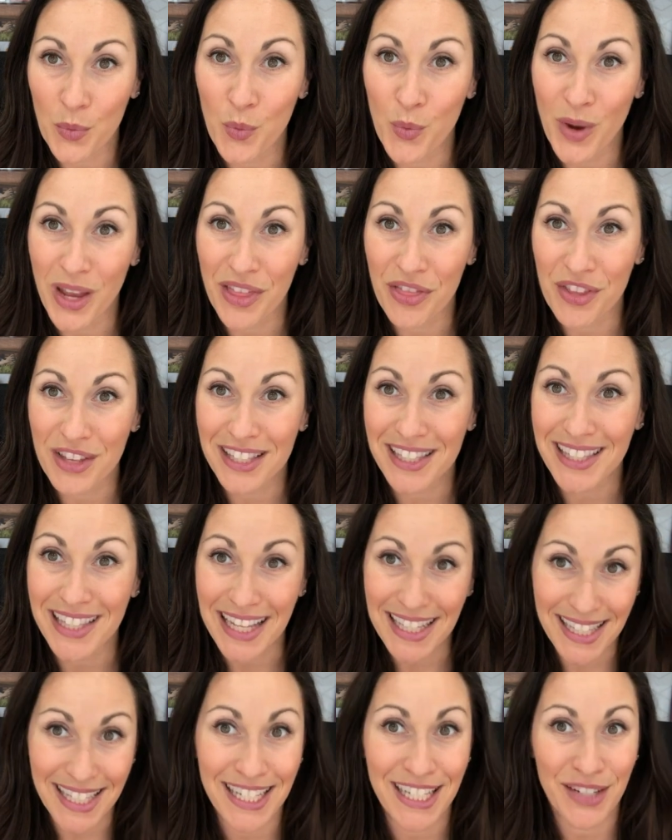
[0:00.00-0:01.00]
with
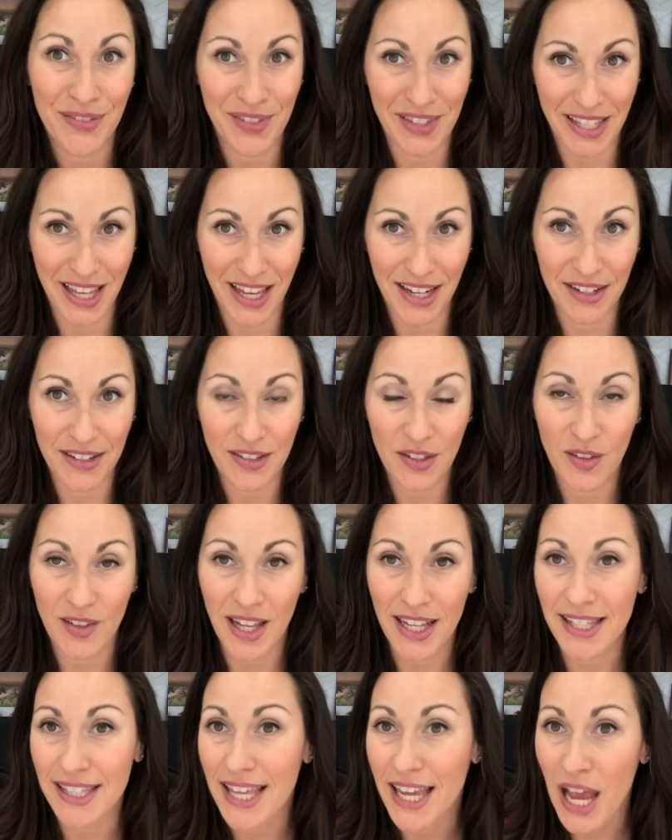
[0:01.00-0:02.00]
sensitive skin. So
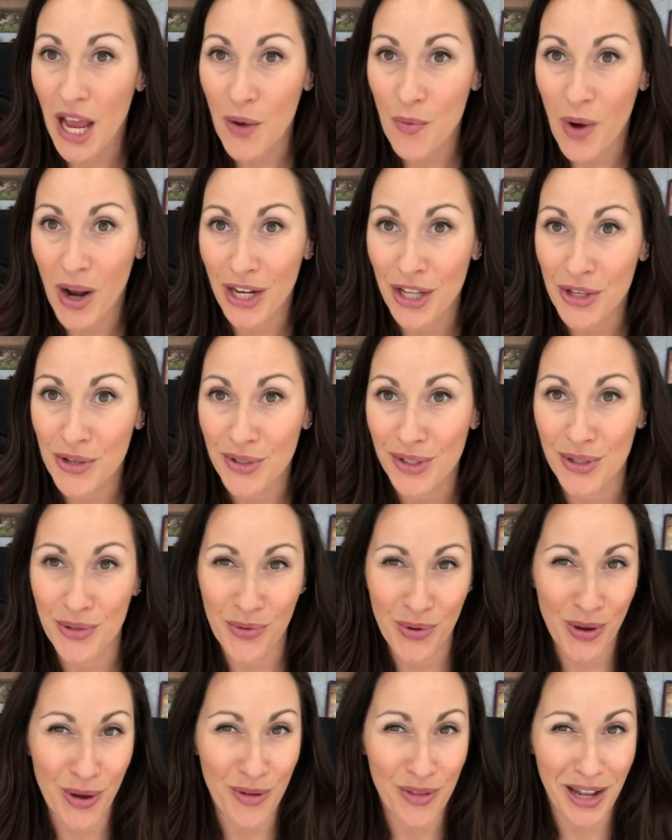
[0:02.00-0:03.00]
let's say I want to use an
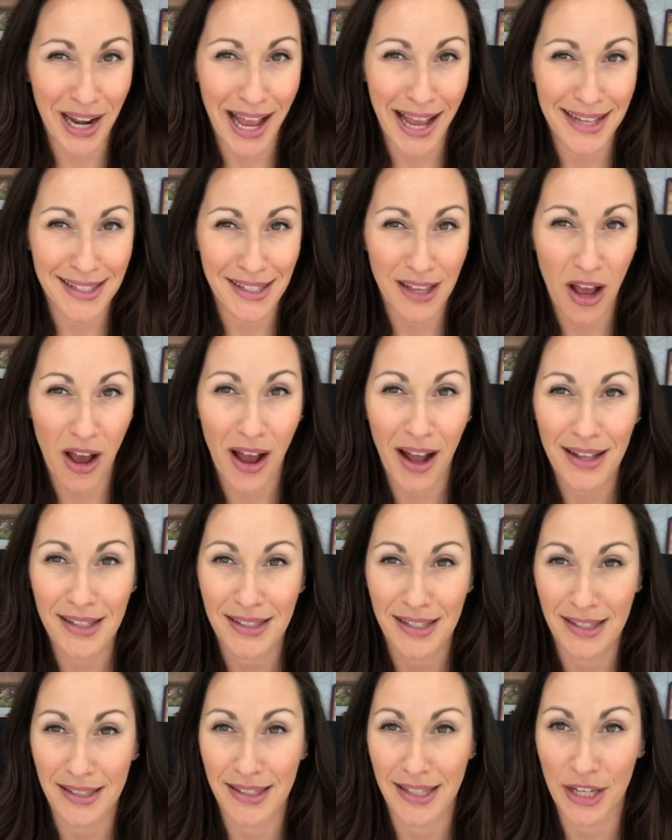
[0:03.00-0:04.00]
oil that has a hot
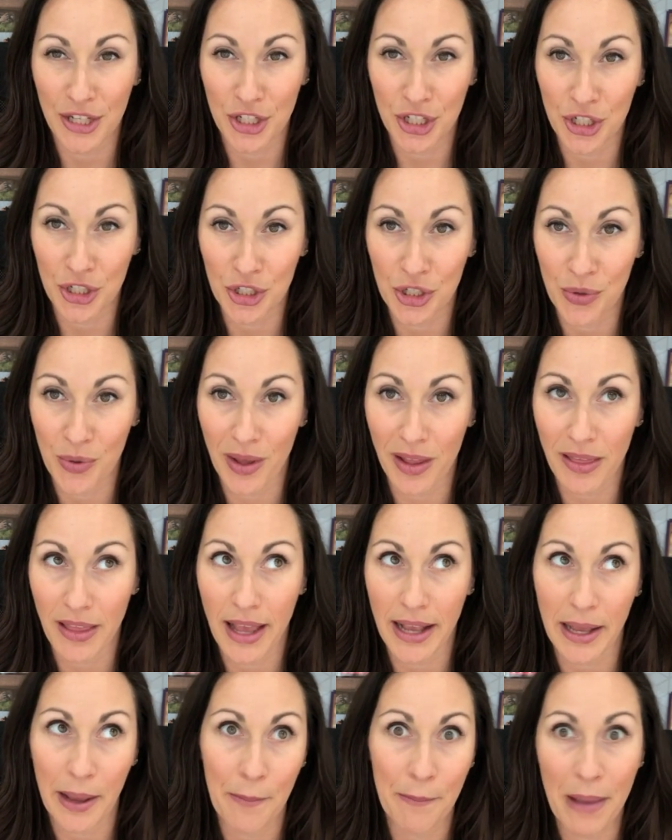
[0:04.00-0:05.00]
sensation to it,
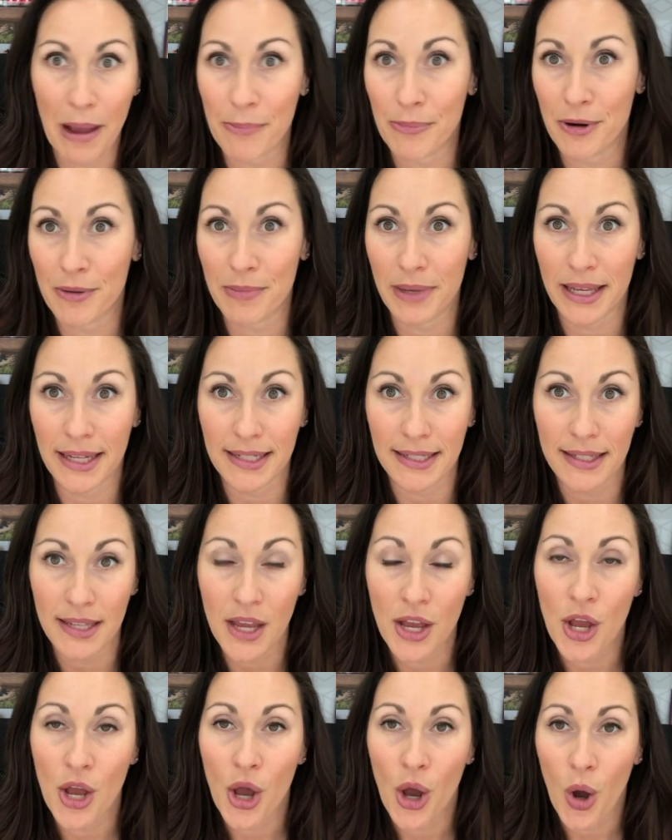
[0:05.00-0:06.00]
like a peppermint
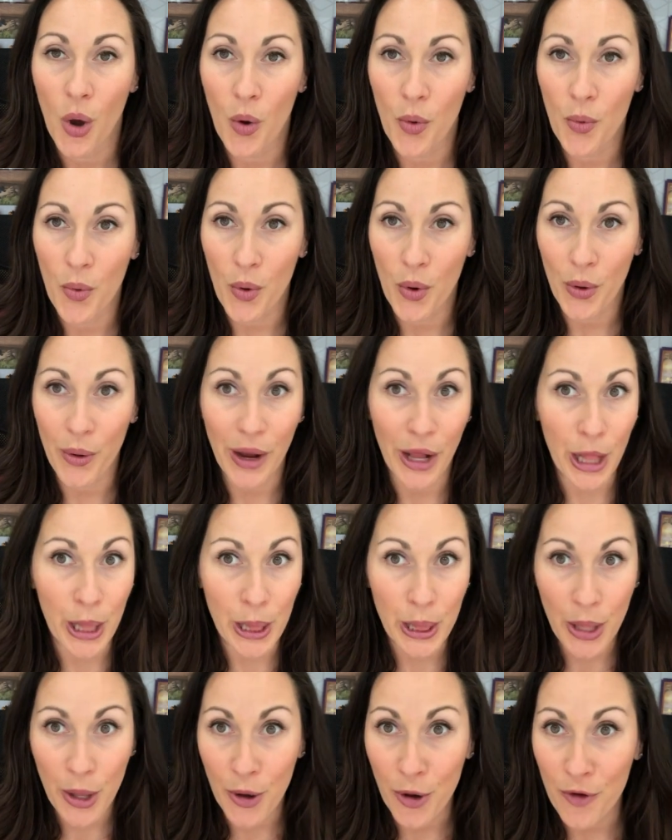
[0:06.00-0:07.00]
or a
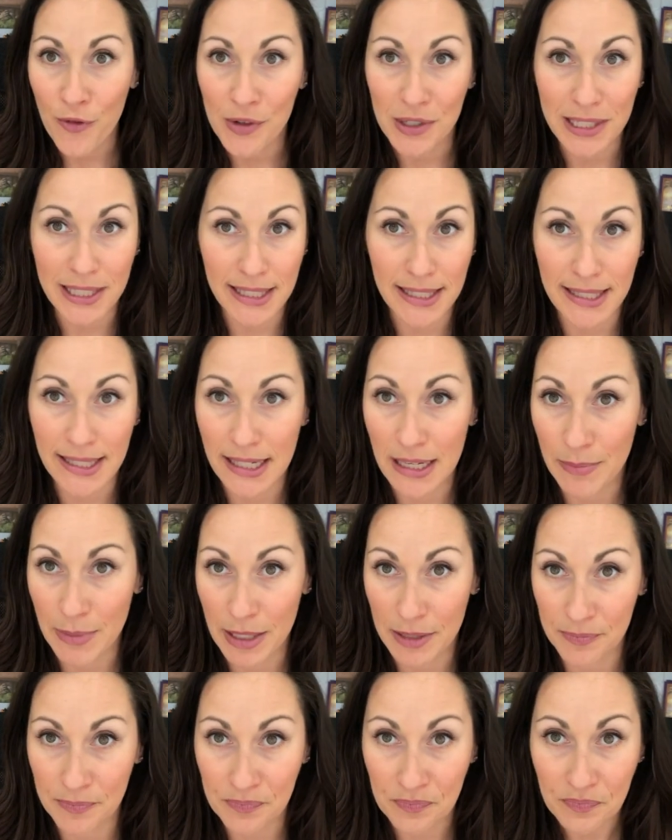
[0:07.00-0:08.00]
clove or a
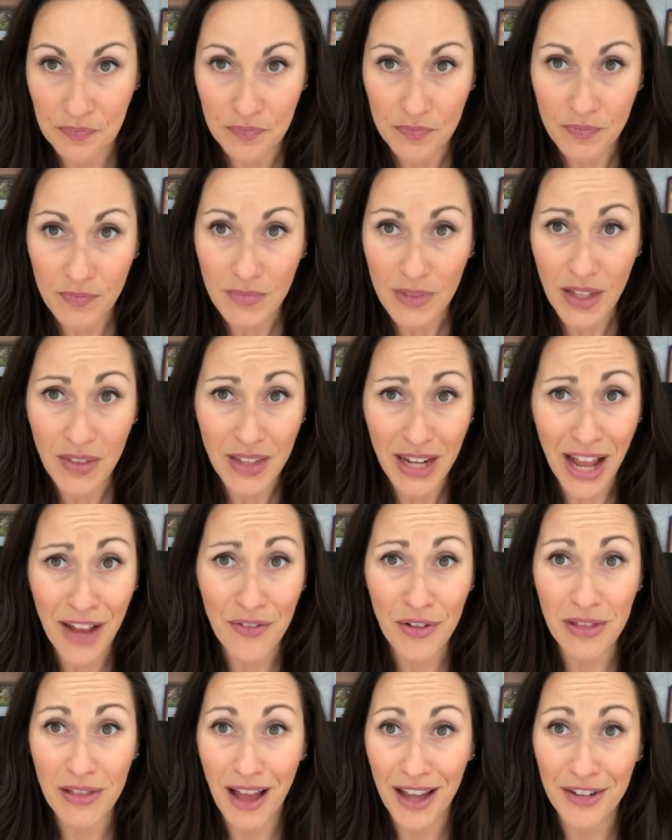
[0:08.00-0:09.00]
cinnamon, that have
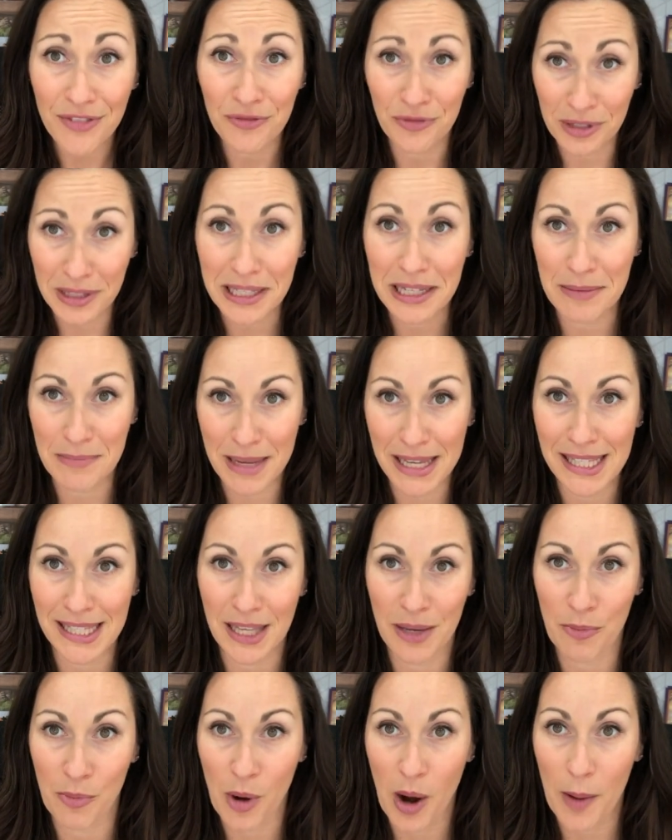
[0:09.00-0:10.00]
a lot of really
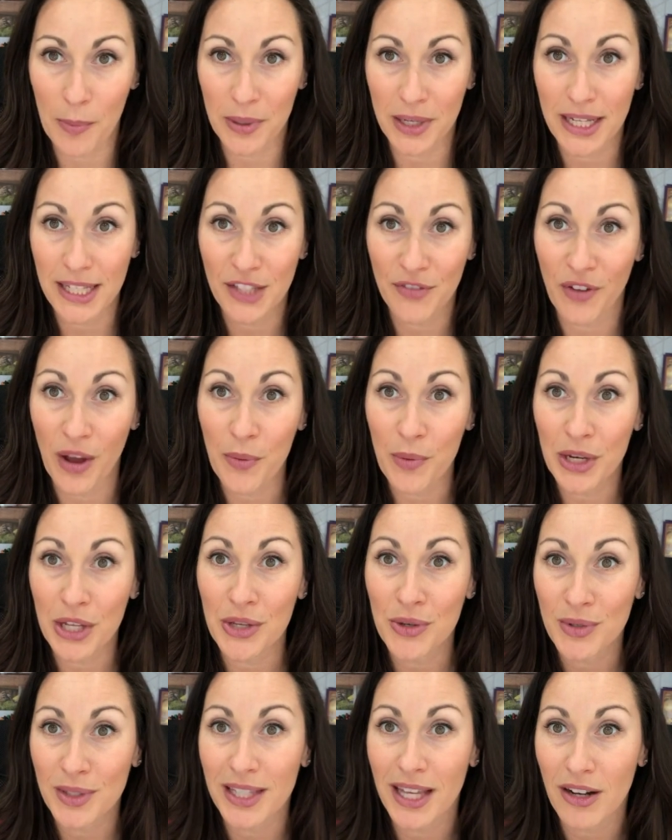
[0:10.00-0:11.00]
amazing properties. If I want
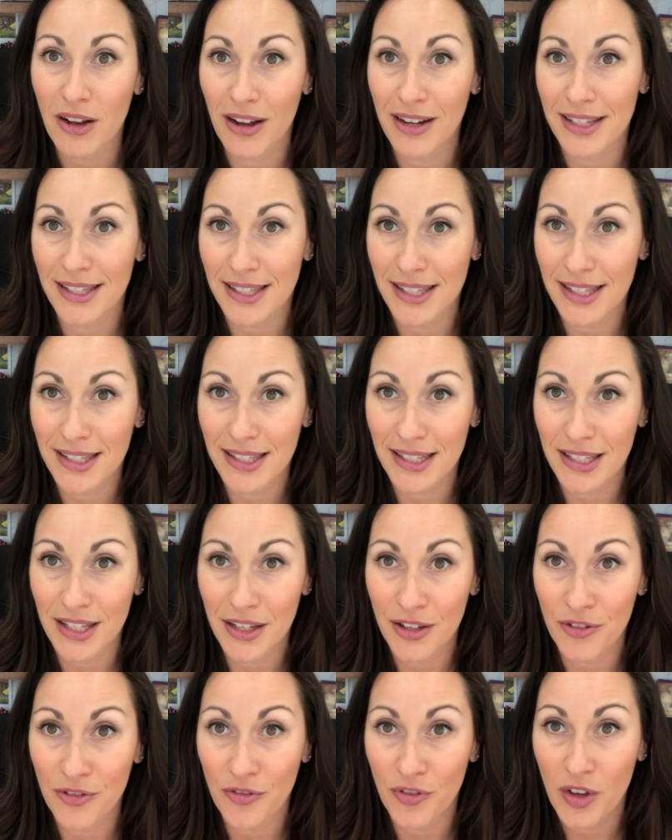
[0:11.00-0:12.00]
to use that on a
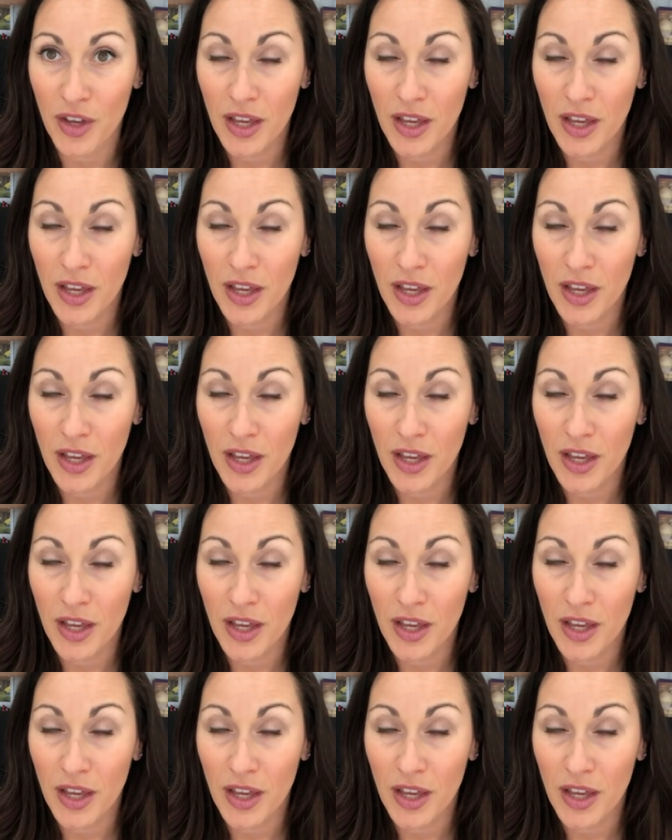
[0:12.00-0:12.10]
sensitive